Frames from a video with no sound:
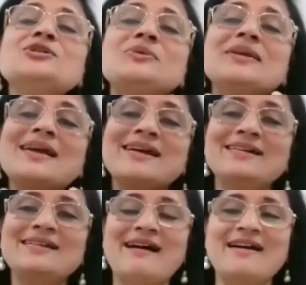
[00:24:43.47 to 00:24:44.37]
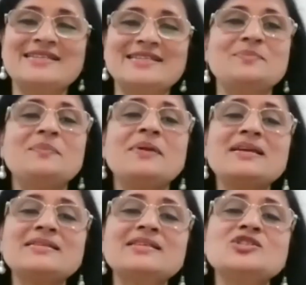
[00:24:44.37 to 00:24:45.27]
to recognize the
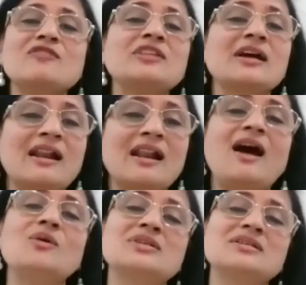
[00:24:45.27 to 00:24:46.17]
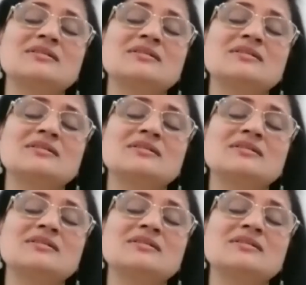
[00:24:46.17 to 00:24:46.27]
presence of the cloud,